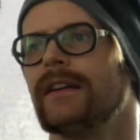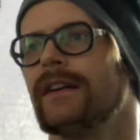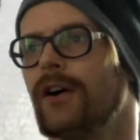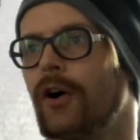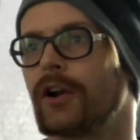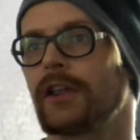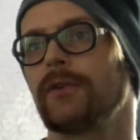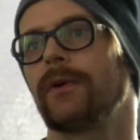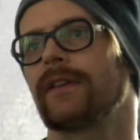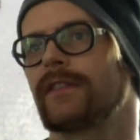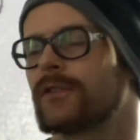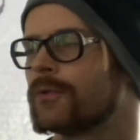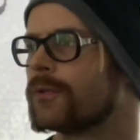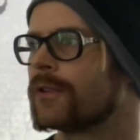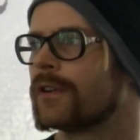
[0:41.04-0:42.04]
on a US
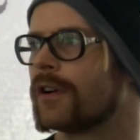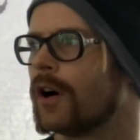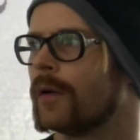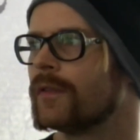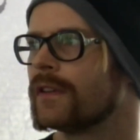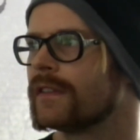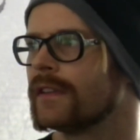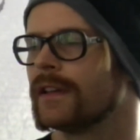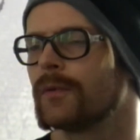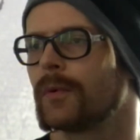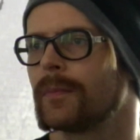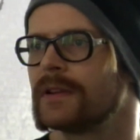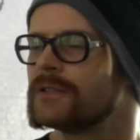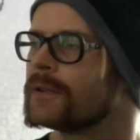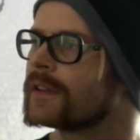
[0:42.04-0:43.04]
tour. Obviously, it
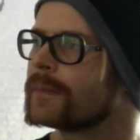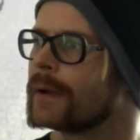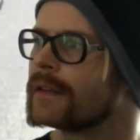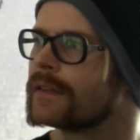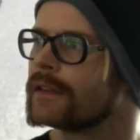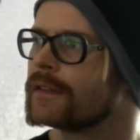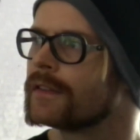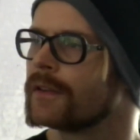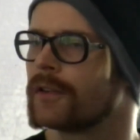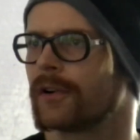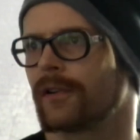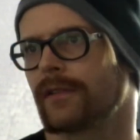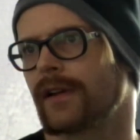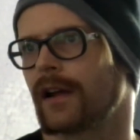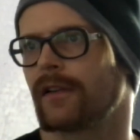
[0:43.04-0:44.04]
would be too expensive. So
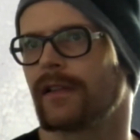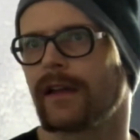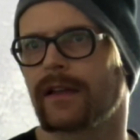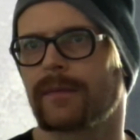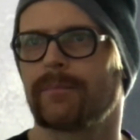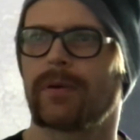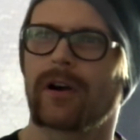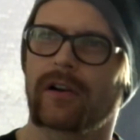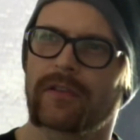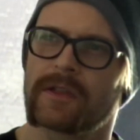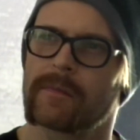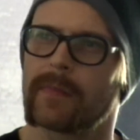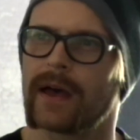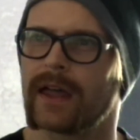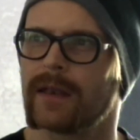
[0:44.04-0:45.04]
they're kind of like part of
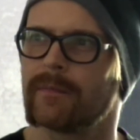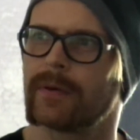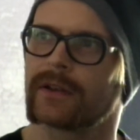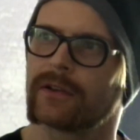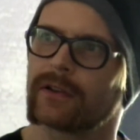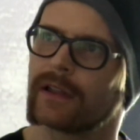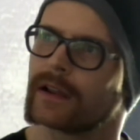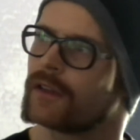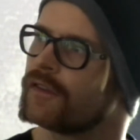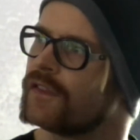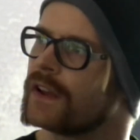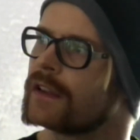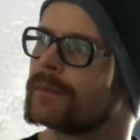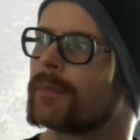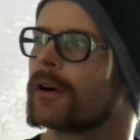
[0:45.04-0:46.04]
the band, but not like a
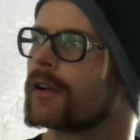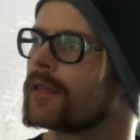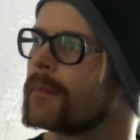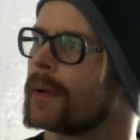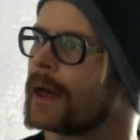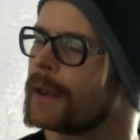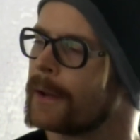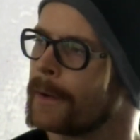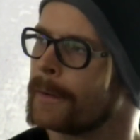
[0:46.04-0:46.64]
fixed part of the band.